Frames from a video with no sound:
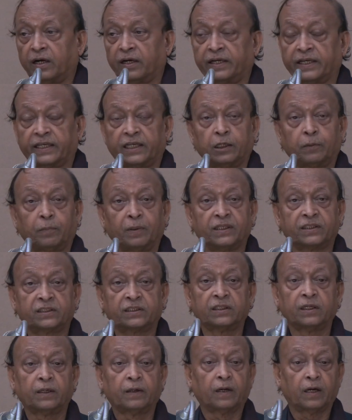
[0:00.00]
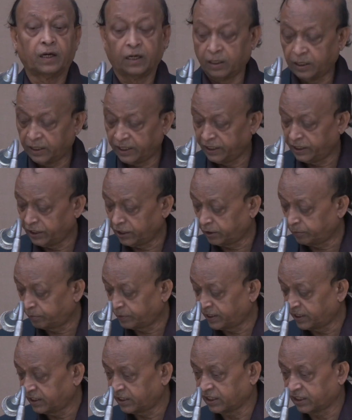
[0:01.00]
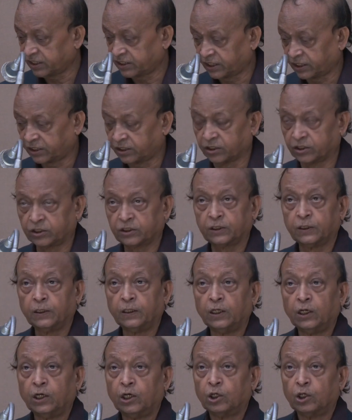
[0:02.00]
taking place in the different sectors.